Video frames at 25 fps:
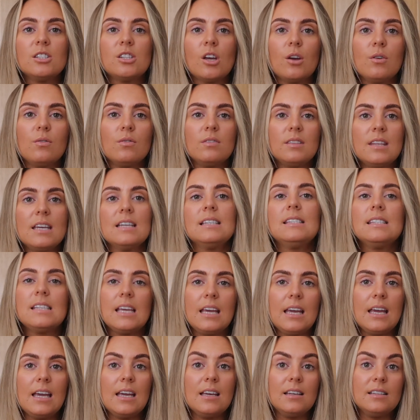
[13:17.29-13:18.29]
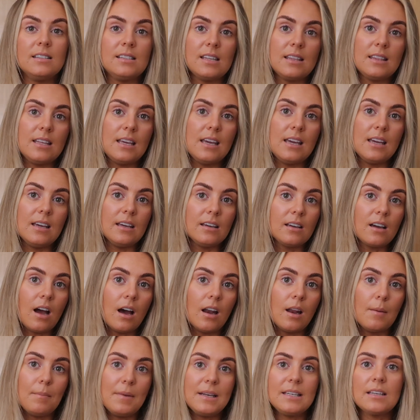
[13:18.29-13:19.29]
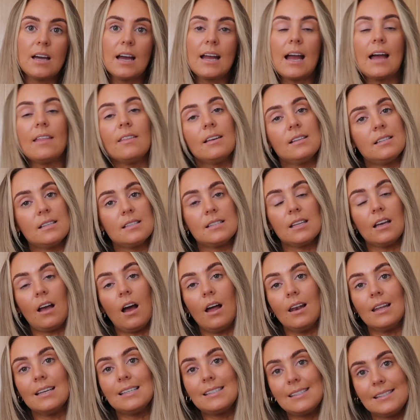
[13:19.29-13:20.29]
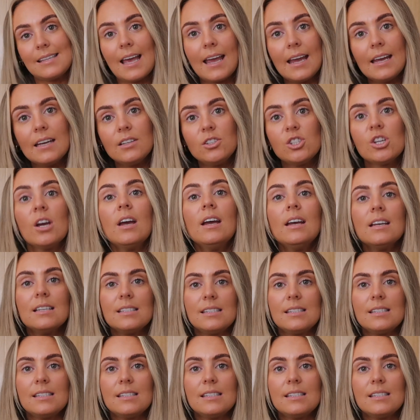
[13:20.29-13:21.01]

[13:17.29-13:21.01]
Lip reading: So this is the colour Midnight and this is the colour Sage.